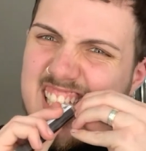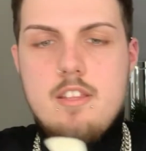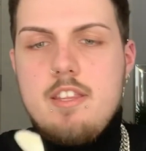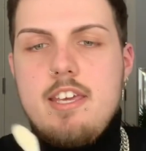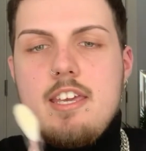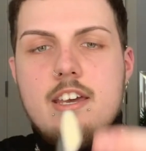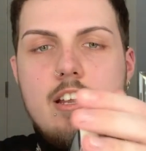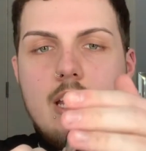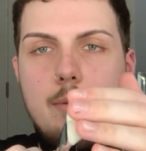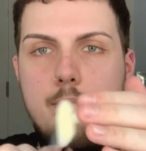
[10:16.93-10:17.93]
There you go,
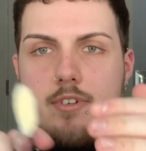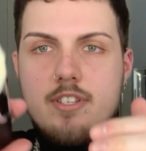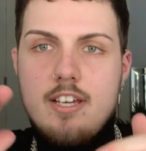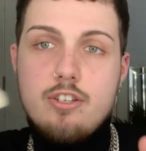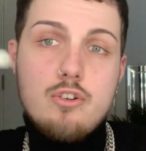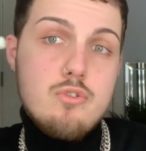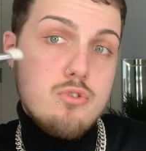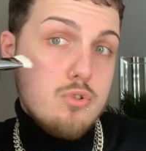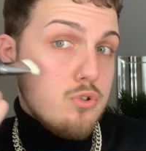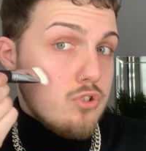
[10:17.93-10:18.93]
like a precise
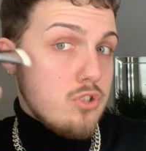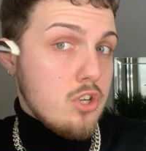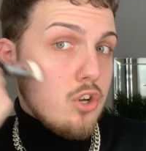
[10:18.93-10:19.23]
contour, just